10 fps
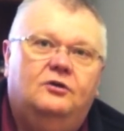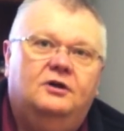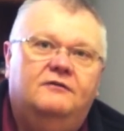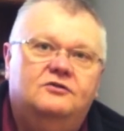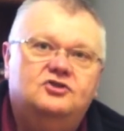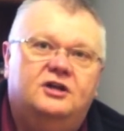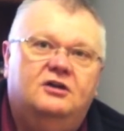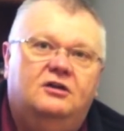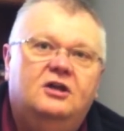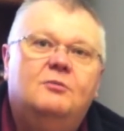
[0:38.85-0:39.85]
door of the
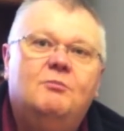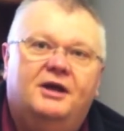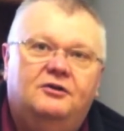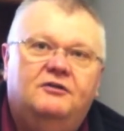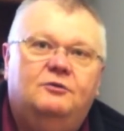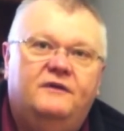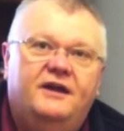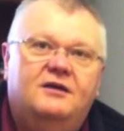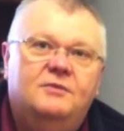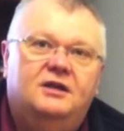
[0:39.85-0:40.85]
jail better than when
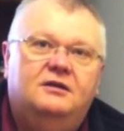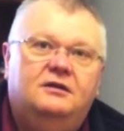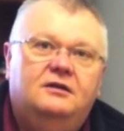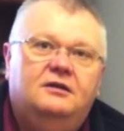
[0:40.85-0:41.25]
they come in,